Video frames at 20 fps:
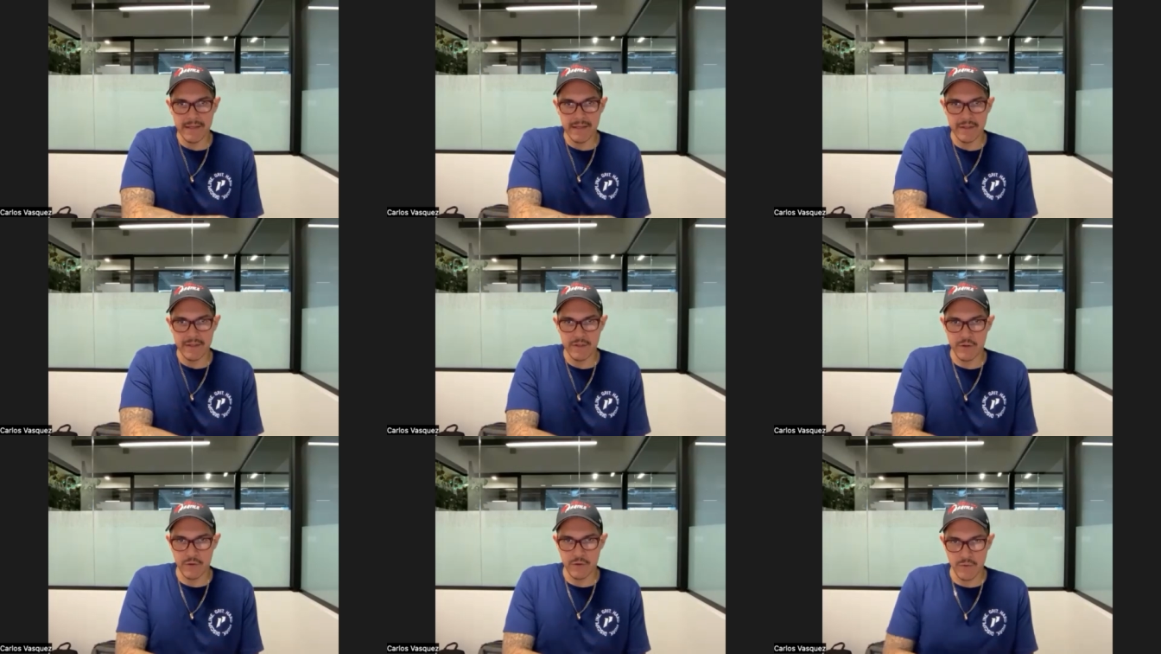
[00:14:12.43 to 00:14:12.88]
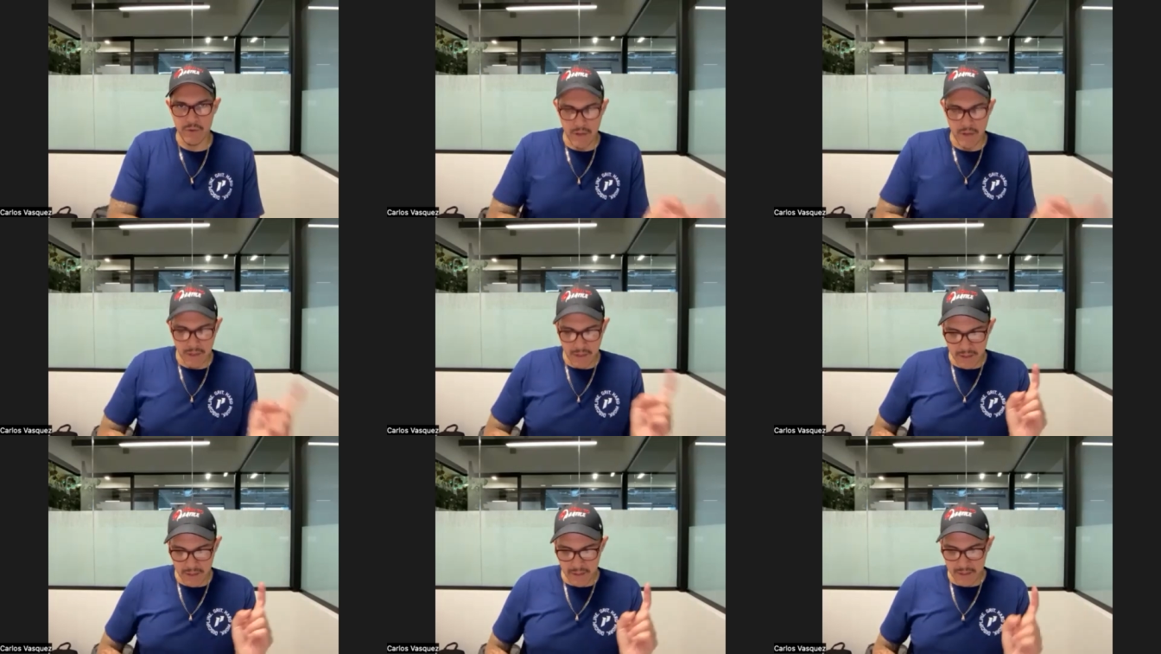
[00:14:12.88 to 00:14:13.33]
And so
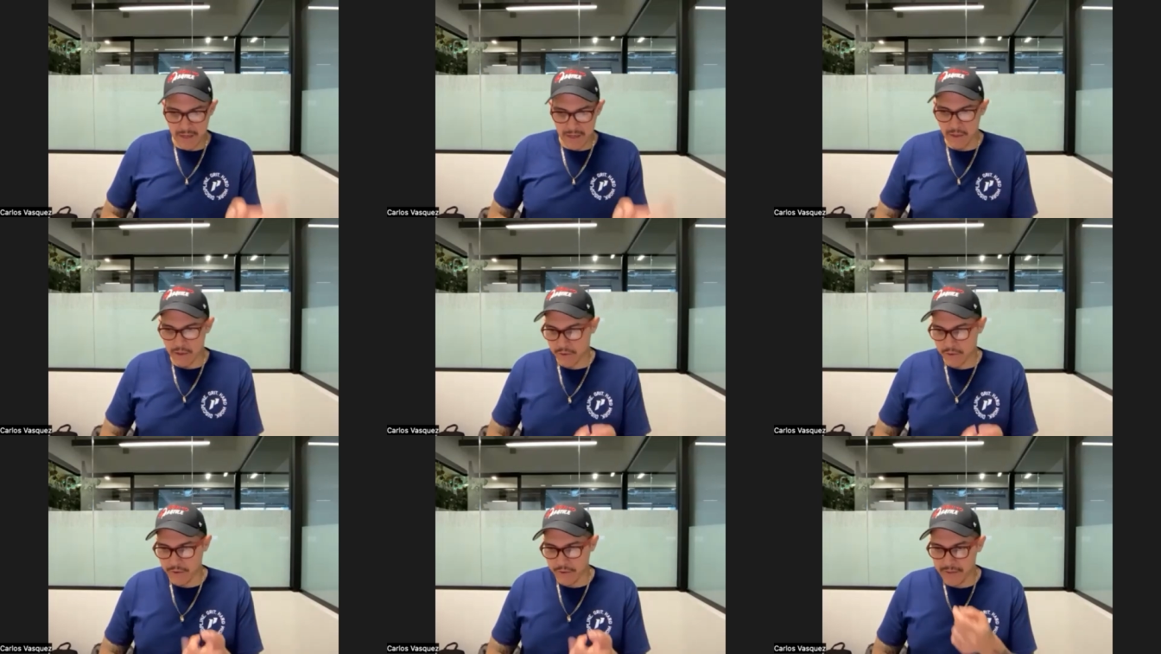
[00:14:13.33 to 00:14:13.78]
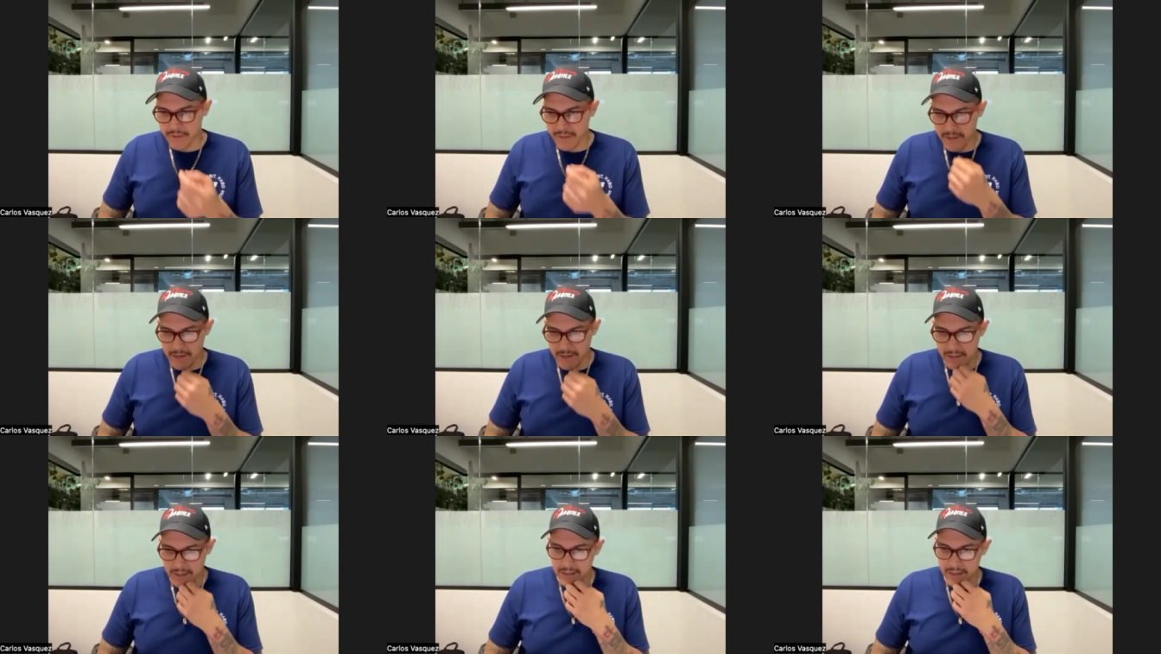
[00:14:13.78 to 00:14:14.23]
I learned
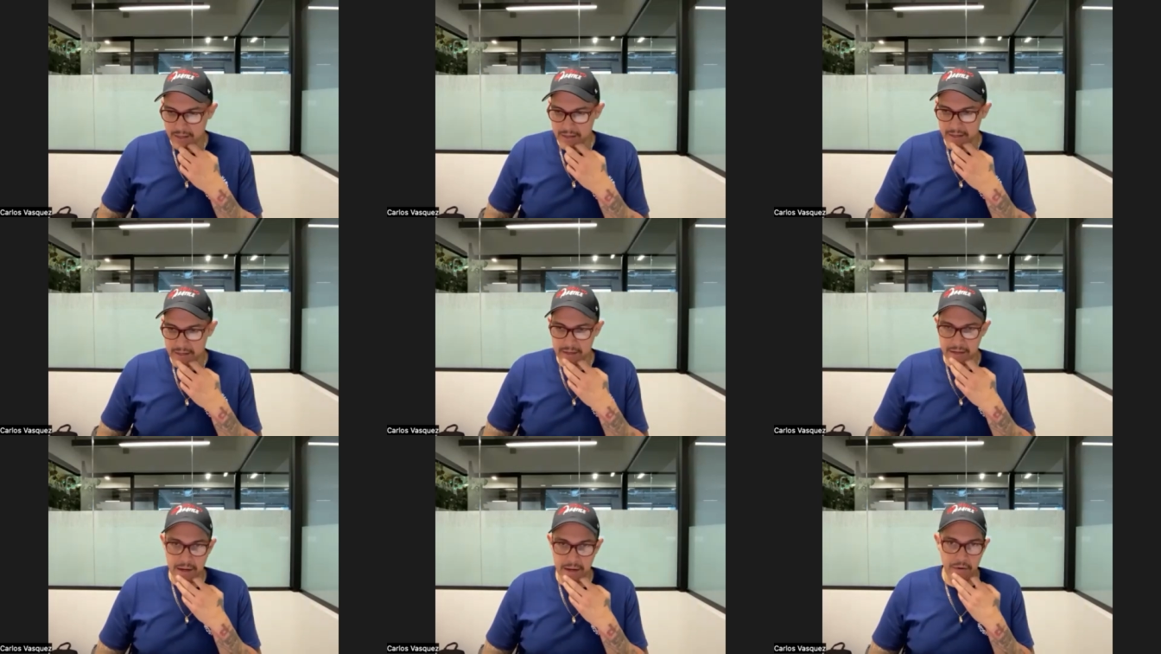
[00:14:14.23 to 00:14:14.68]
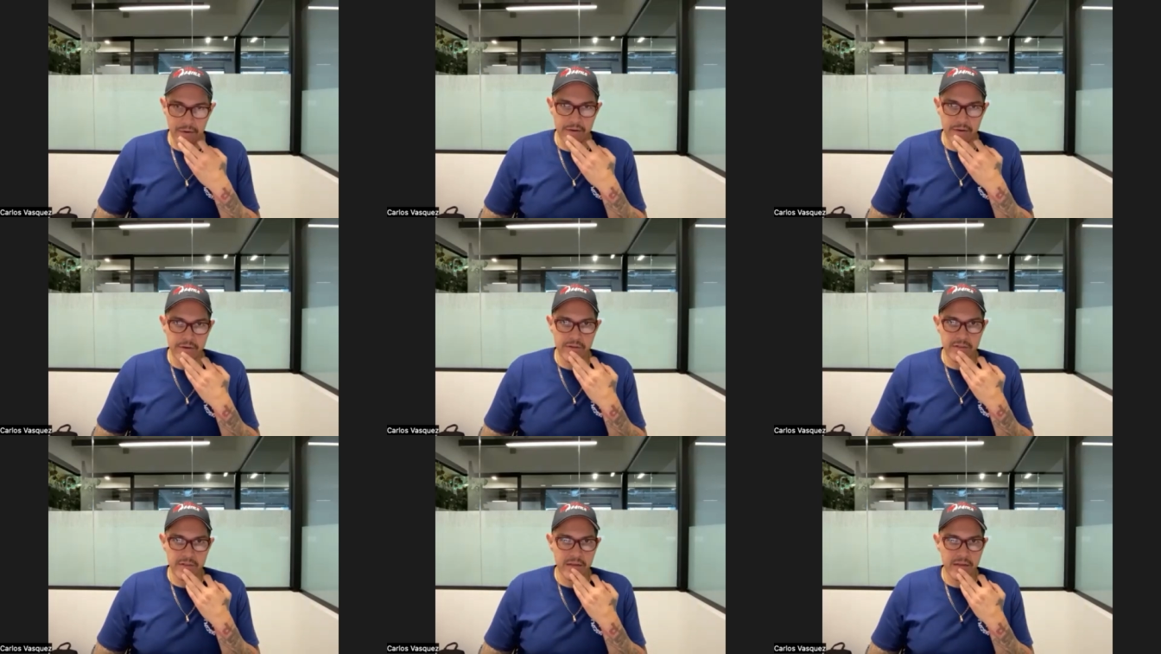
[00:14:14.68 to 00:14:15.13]
that, like, and then out
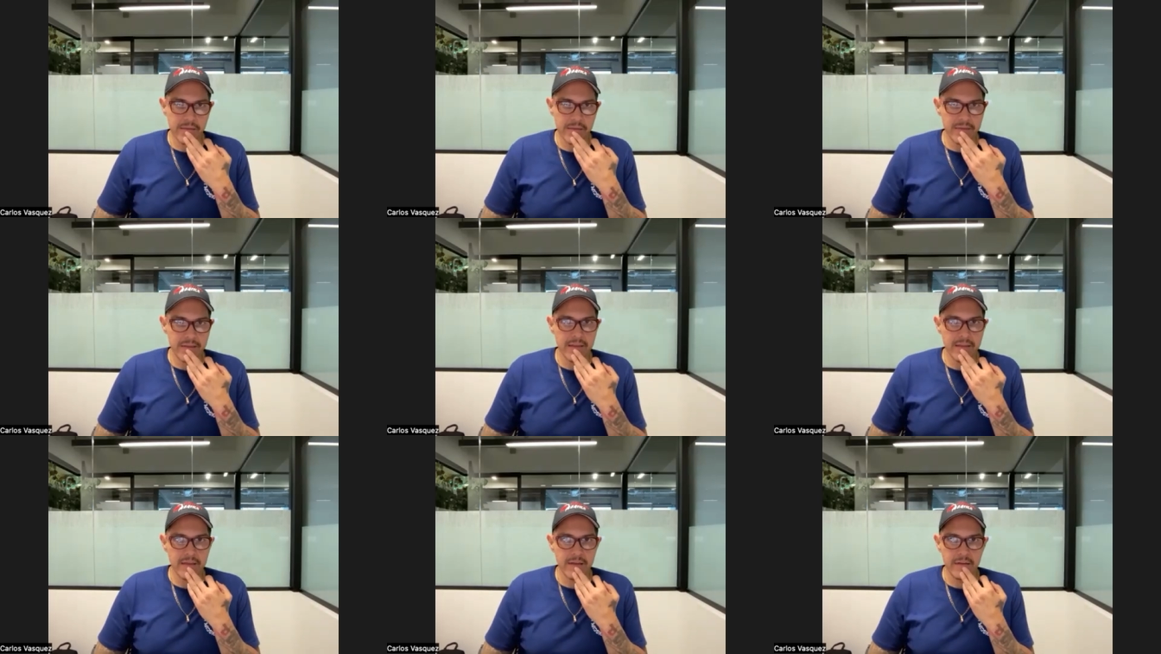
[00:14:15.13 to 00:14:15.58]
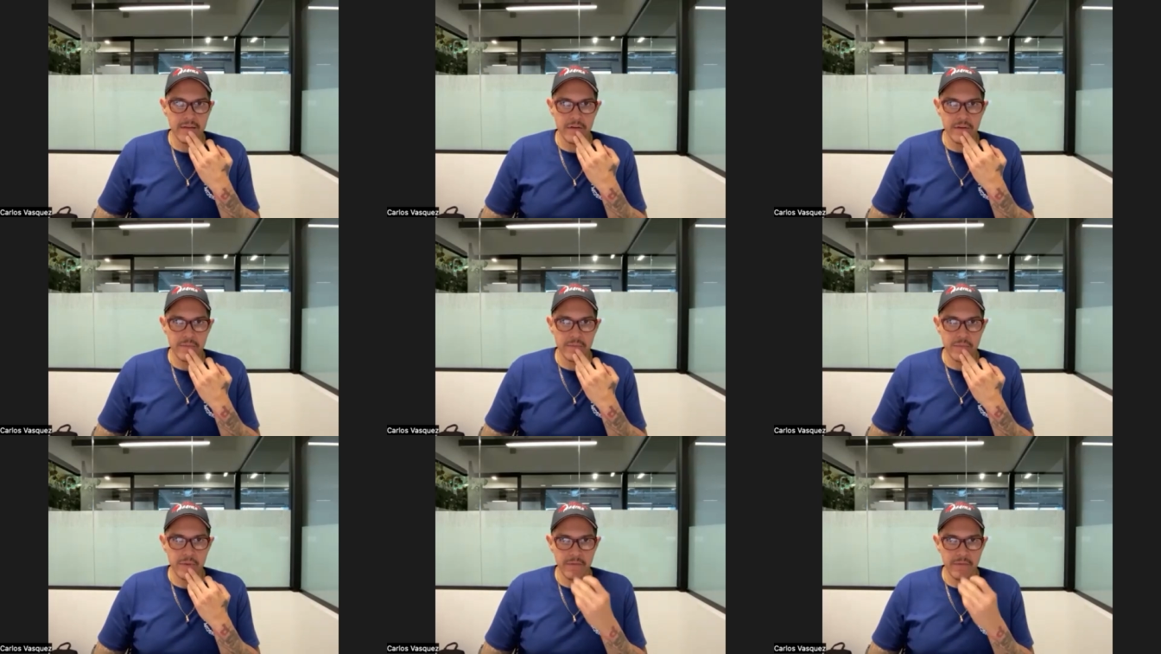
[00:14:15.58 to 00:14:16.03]
here, same thing, you
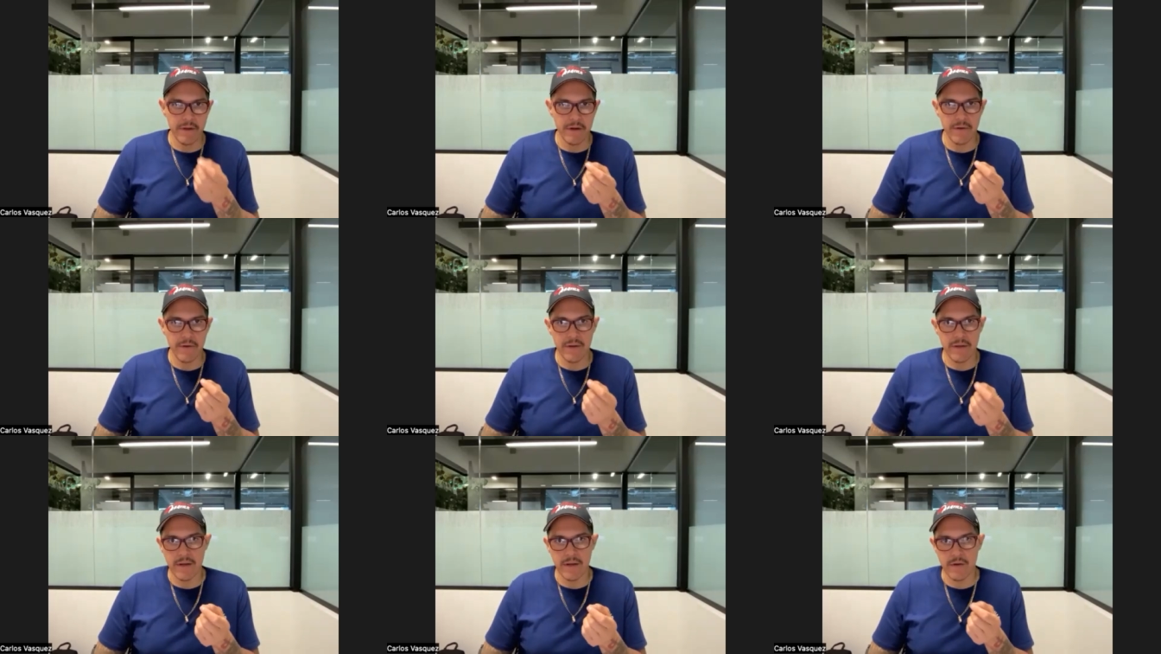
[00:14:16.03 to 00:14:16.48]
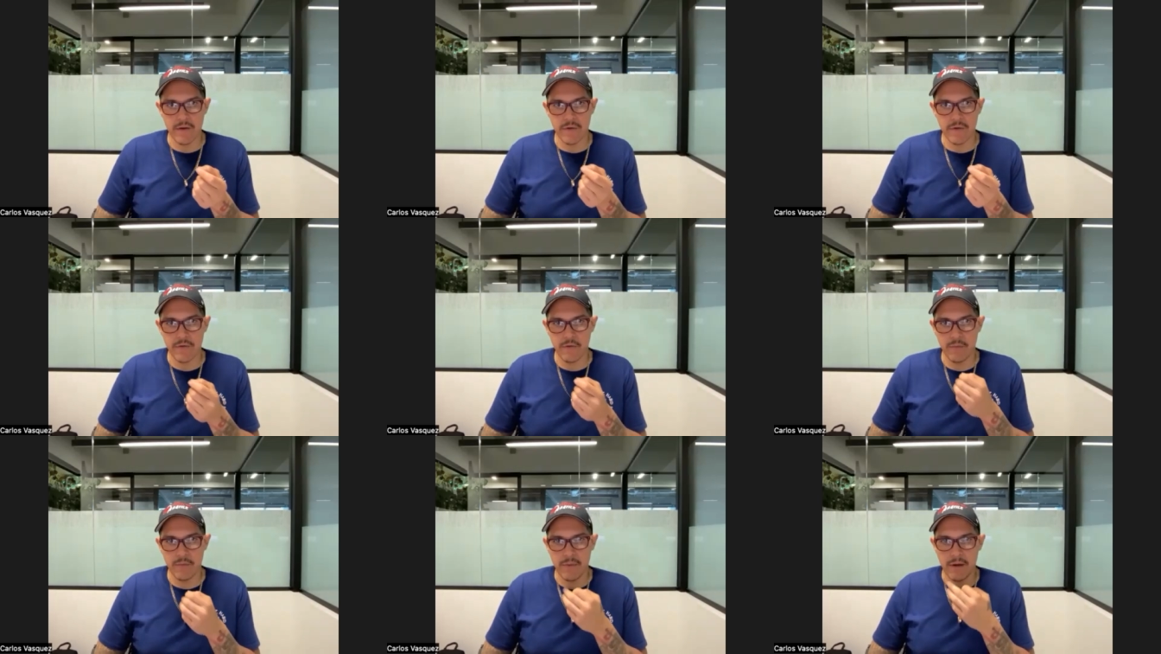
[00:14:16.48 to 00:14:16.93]
know, being very
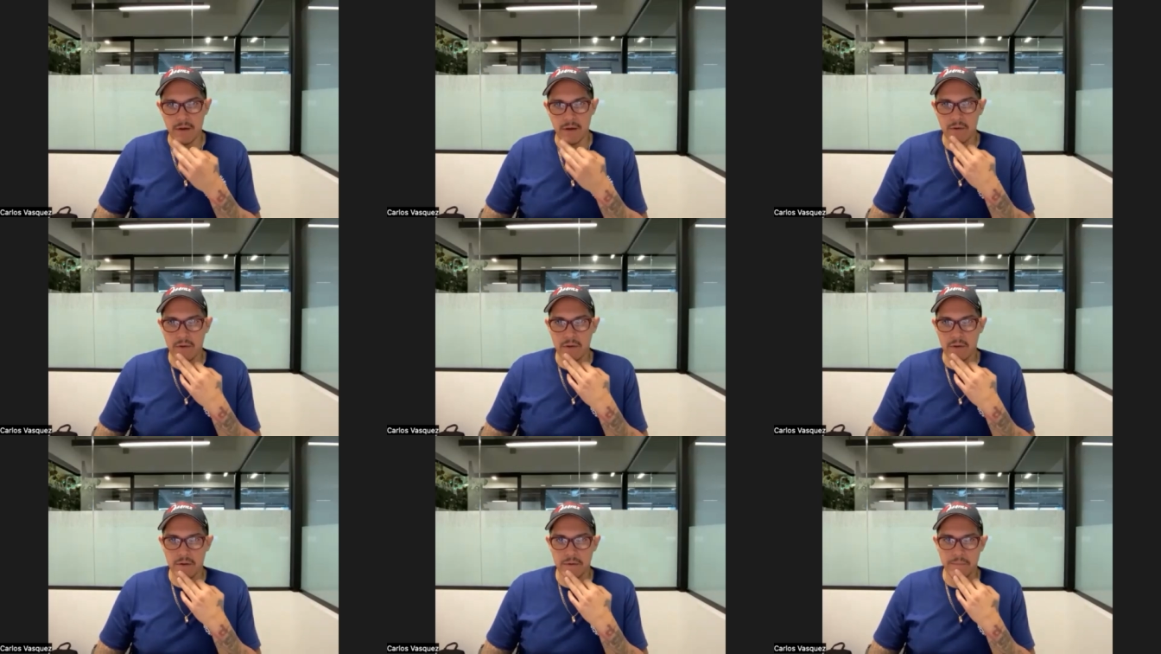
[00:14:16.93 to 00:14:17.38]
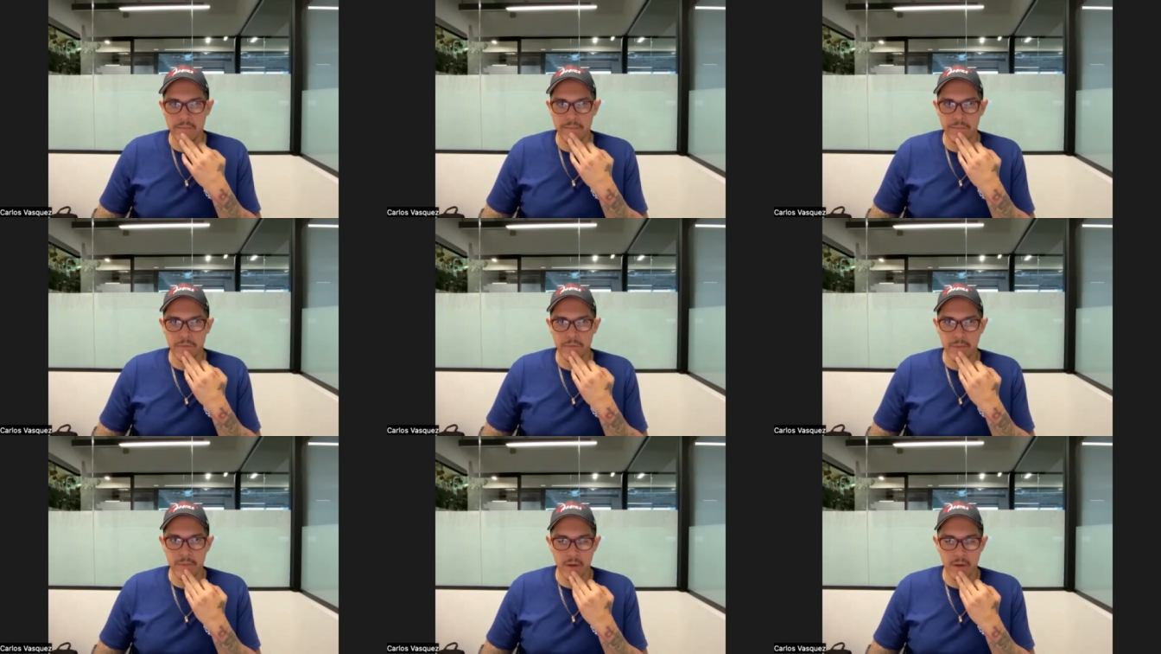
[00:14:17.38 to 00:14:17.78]
careful about um,